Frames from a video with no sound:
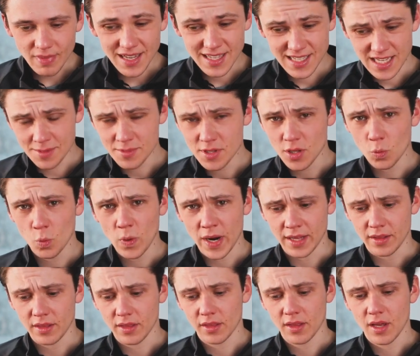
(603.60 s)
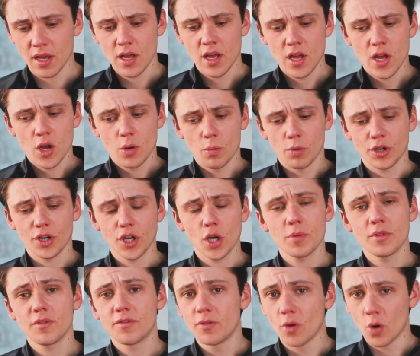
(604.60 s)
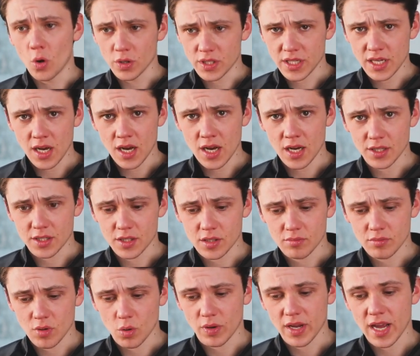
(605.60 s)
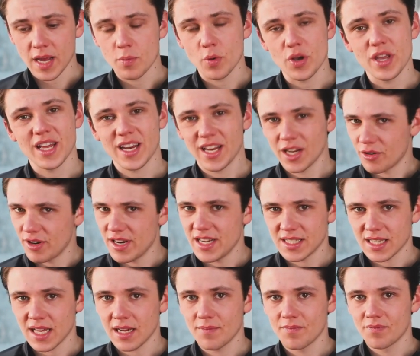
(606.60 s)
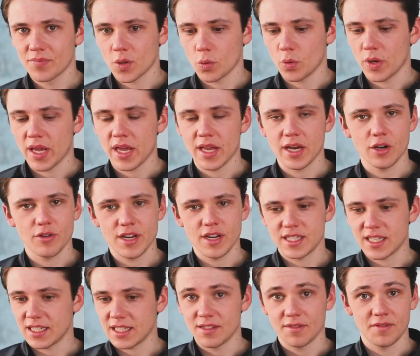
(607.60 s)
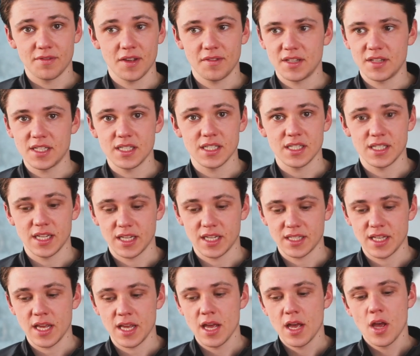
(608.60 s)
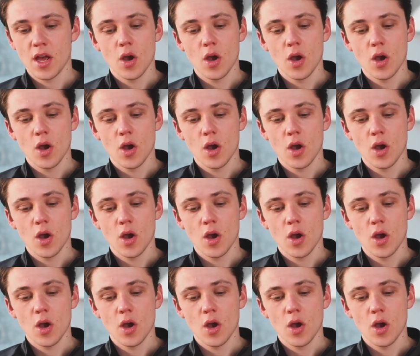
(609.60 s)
In terms of the width, we're going to go with 40 yards, okay, but you can increase that, okay, you can increase that to 50 to 60,